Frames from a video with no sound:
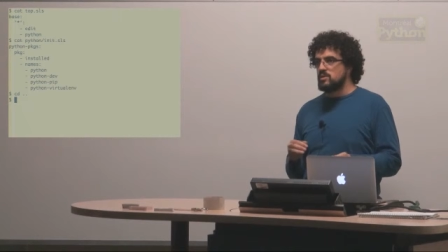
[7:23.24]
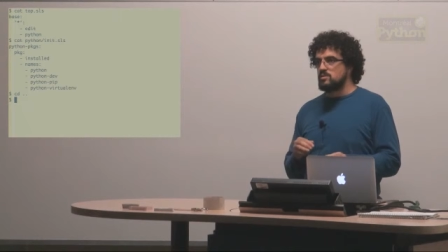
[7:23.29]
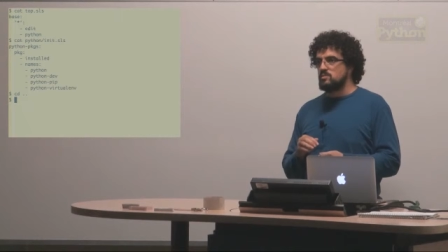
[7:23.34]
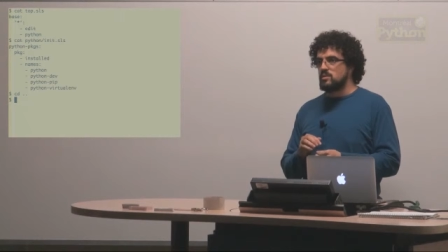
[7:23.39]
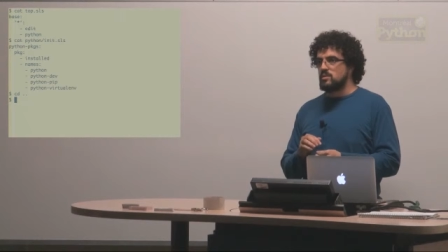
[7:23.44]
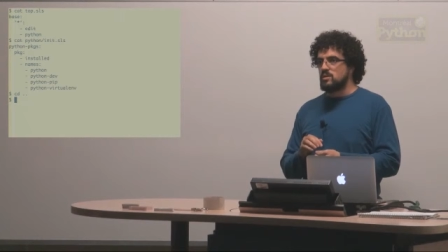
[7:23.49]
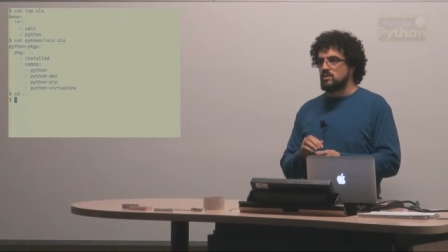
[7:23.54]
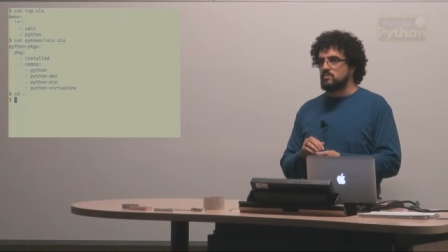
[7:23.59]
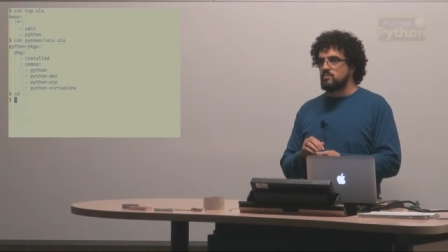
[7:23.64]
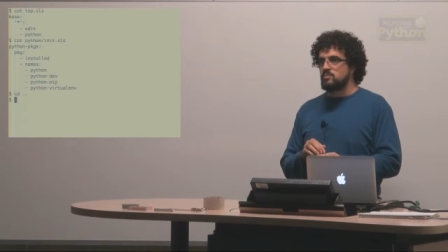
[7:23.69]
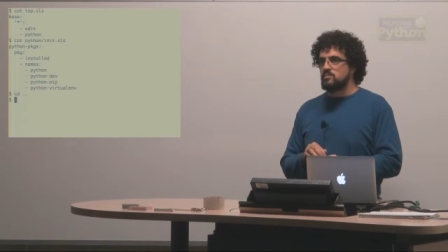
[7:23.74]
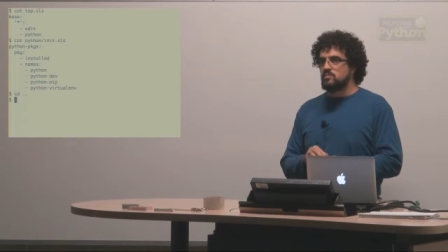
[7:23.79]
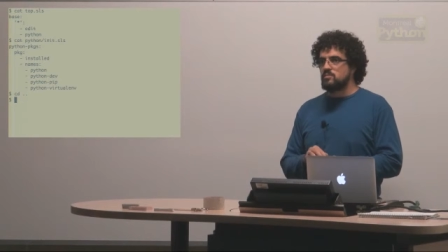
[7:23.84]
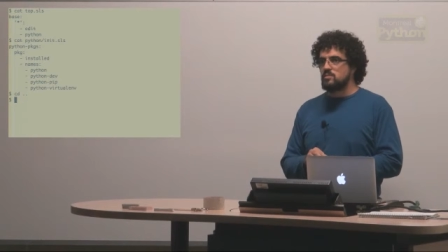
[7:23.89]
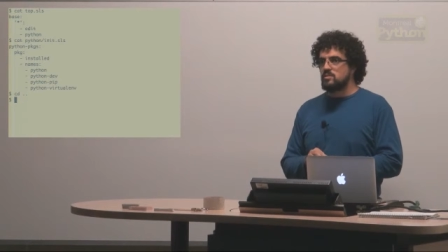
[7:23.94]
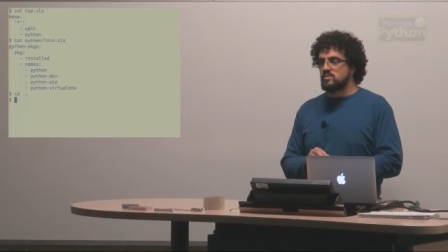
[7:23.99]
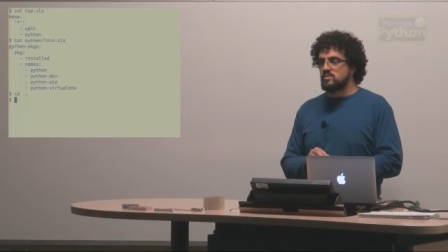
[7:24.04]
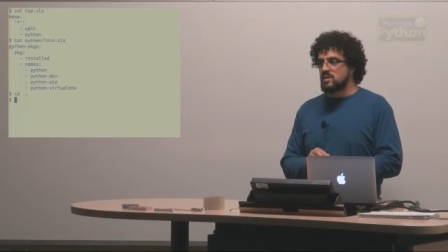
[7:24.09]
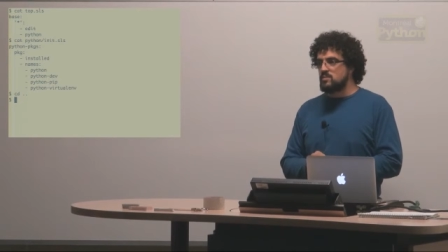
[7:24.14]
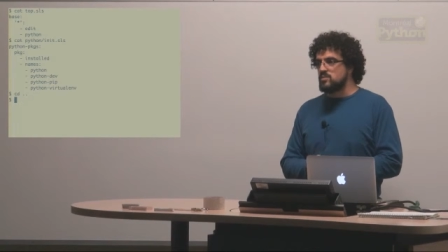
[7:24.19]
where
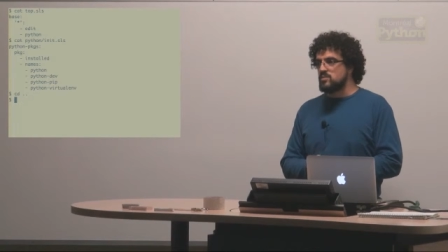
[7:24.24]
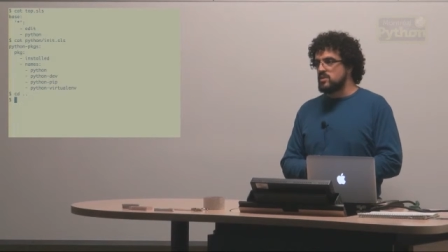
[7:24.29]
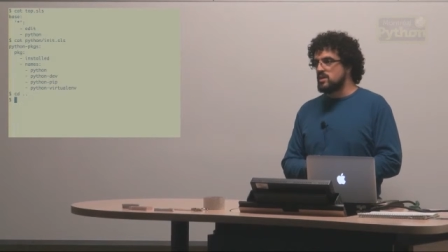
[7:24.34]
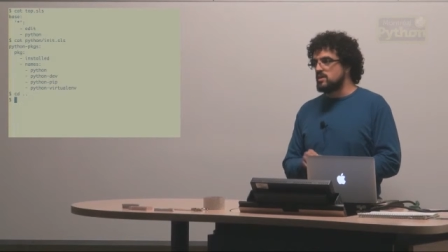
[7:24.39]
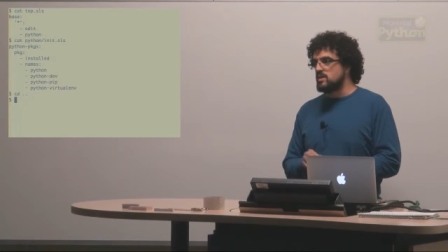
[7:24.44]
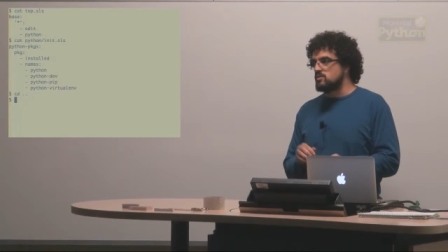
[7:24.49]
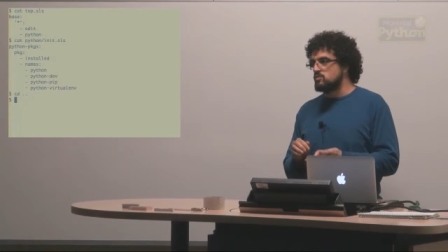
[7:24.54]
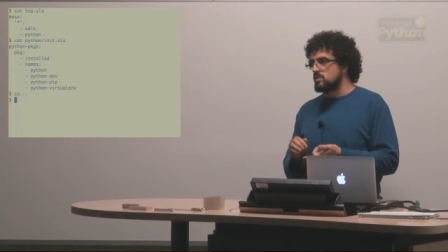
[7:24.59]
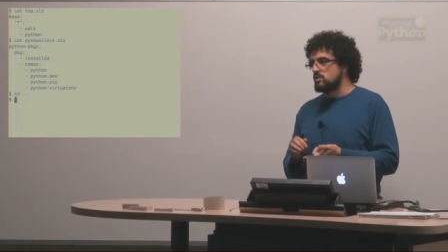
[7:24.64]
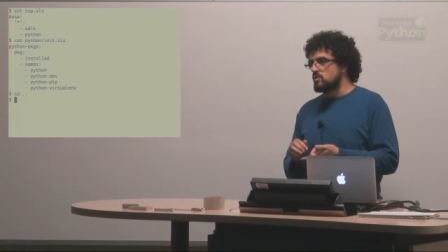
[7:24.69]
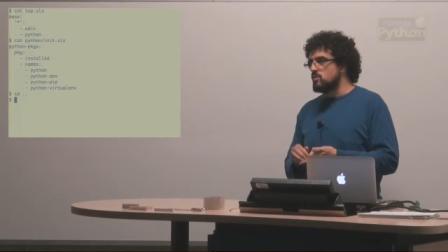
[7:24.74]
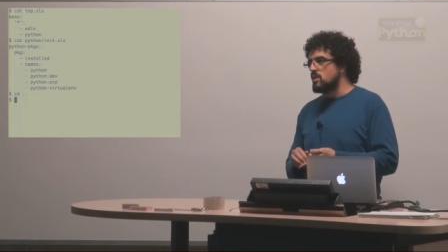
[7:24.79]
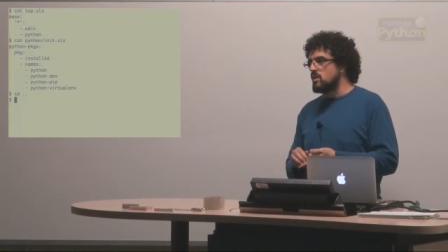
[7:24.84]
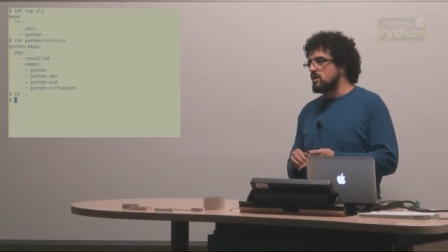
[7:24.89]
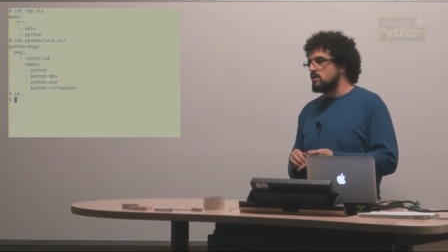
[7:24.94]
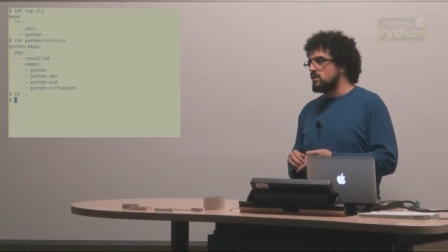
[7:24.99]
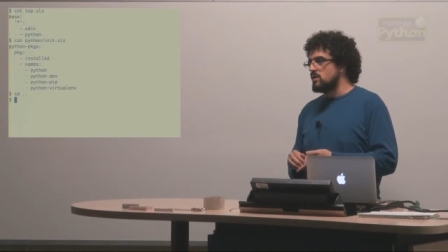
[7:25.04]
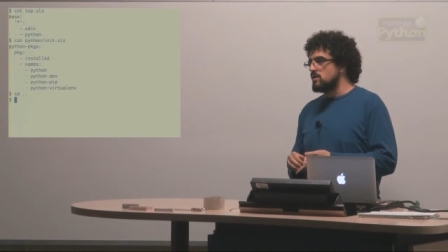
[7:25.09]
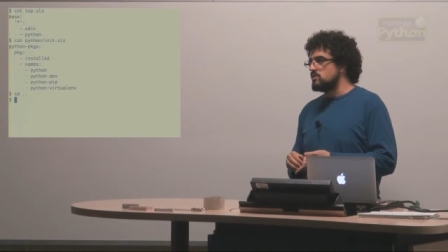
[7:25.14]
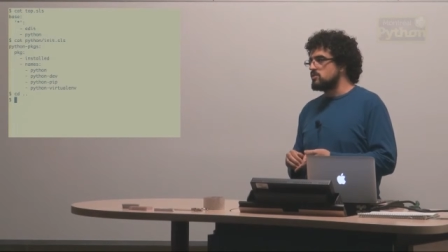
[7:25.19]
some things
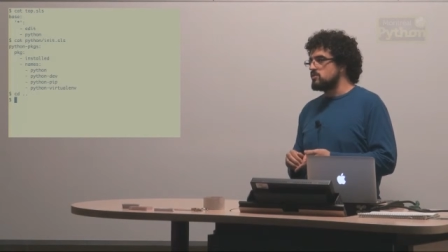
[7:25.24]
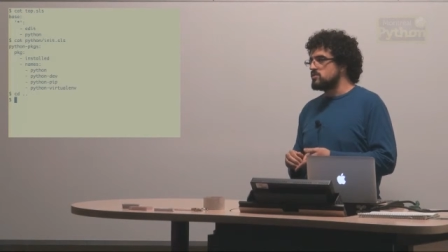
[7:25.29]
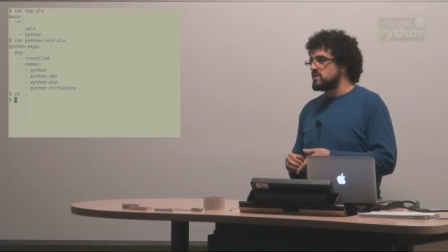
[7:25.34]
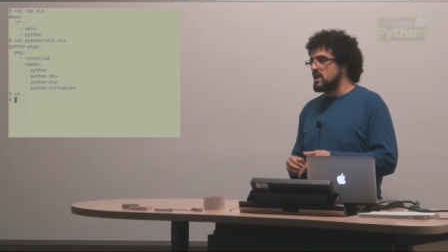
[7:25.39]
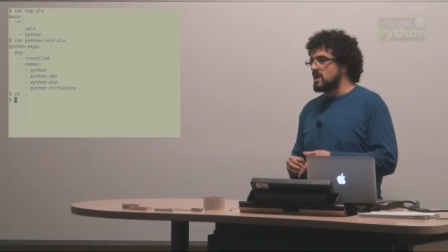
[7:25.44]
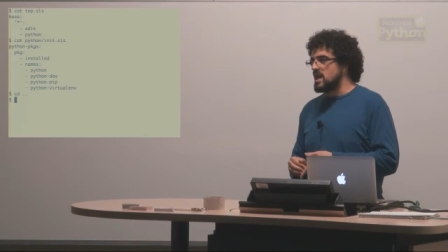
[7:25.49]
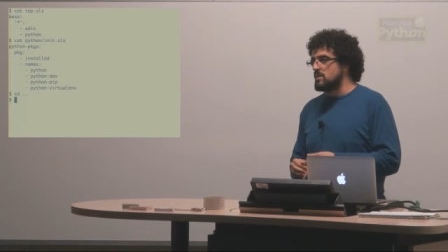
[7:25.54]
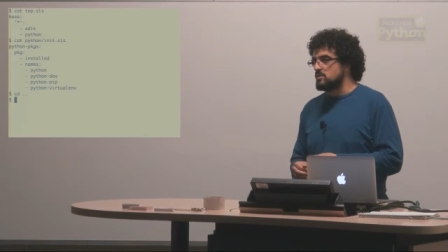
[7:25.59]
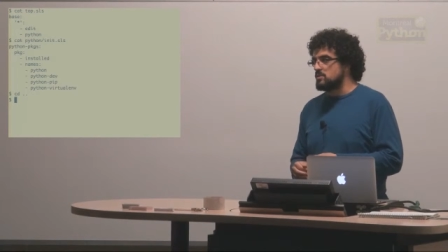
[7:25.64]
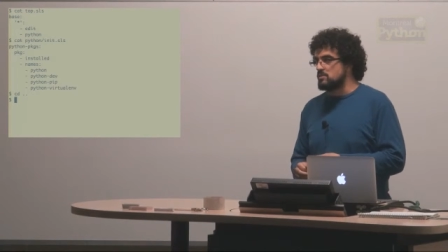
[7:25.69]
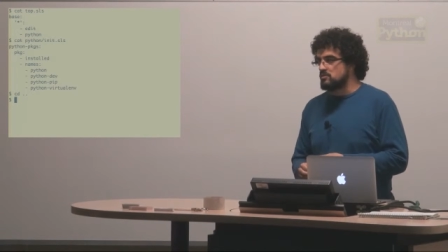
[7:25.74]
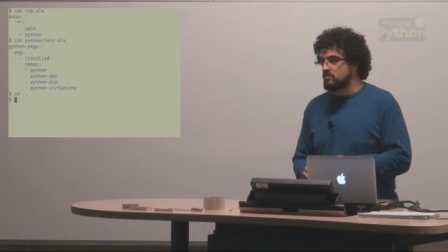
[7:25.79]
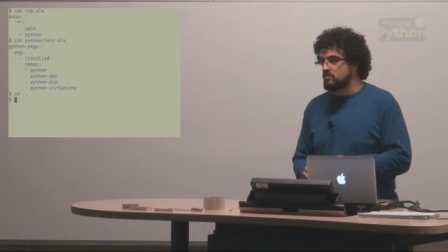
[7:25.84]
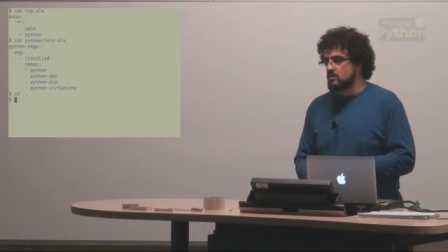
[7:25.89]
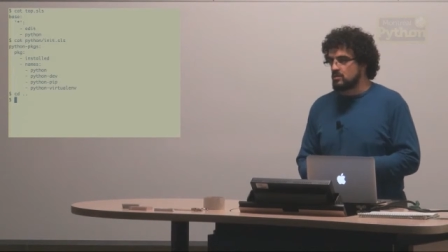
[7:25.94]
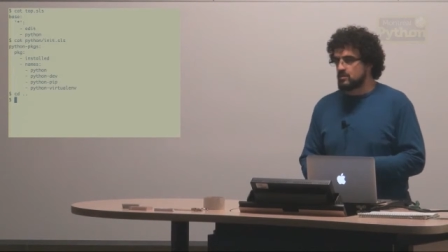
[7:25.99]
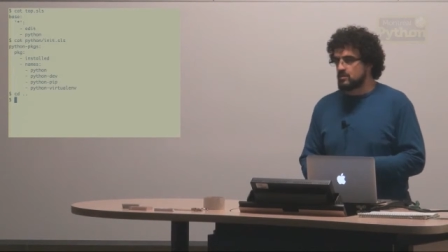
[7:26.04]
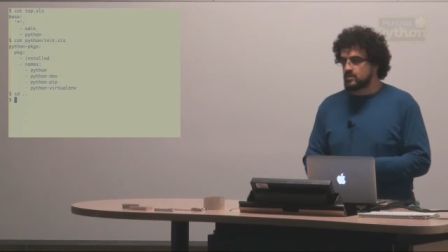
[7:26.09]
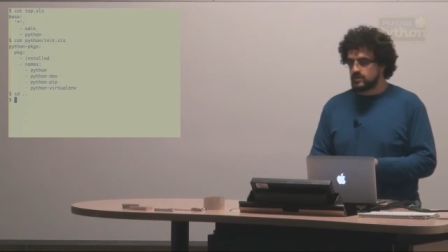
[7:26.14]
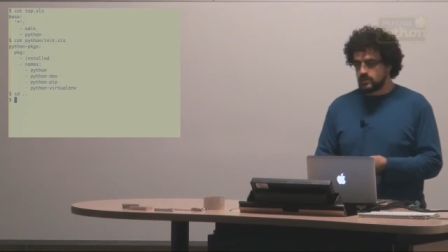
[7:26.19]
require others to happen
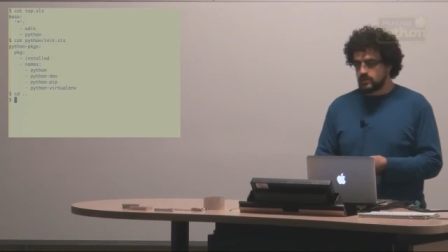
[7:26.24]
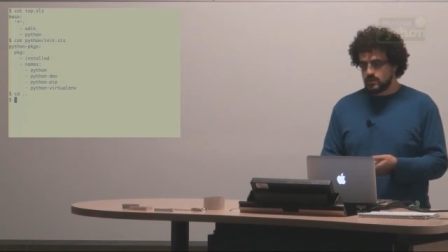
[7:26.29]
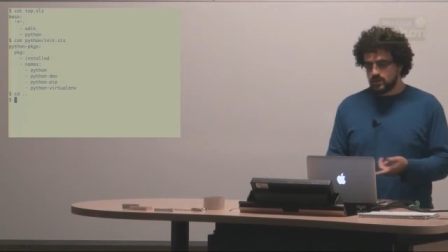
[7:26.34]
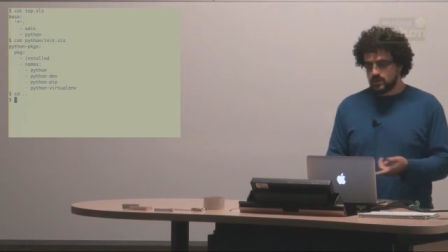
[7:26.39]
first.